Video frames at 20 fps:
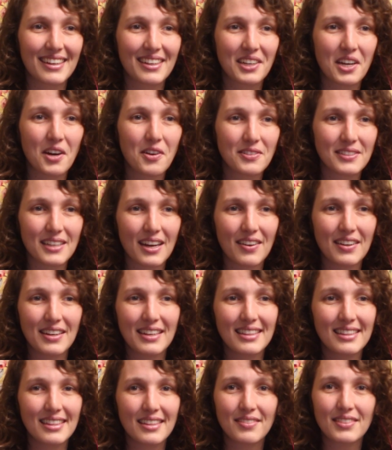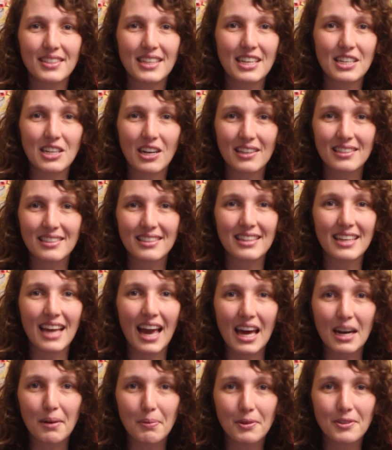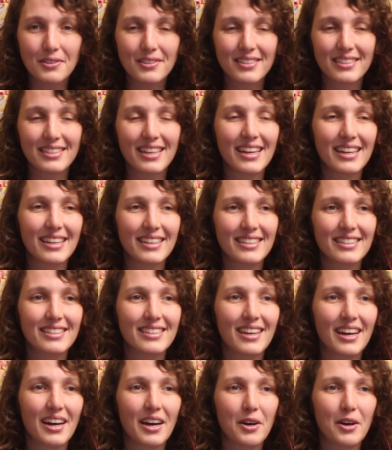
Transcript: goes out and he lives and he talks to the animals, and